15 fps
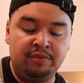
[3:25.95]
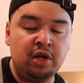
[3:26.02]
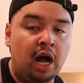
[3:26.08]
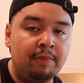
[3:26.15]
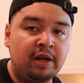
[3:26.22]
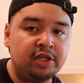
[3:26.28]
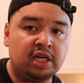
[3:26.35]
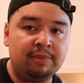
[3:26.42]
No,
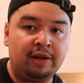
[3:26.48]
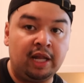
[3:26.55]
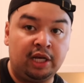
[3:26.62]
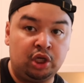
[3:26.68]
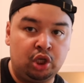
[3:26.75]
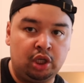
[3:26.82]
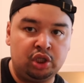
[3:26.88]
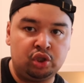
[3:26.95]
I'm not talking about
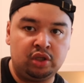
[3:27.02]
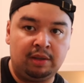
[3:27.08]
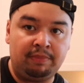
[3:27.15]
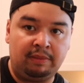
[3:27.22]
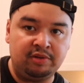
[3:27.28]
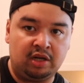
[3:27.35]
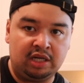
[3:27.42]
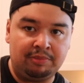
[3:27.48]
like cooked shrimp.
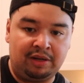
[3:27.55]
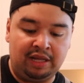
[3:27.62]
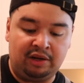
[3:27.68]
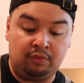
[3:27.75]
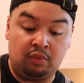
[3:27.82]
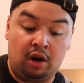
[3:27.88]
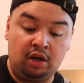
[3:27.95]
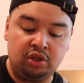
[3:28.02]
I'm talking about like
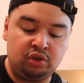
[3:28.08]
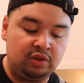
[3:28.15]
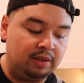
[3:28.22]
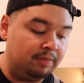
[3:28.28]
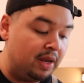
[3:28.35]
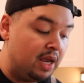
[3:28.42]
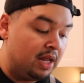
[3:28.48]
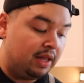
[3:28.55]
raw
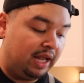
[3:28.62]
shrimp.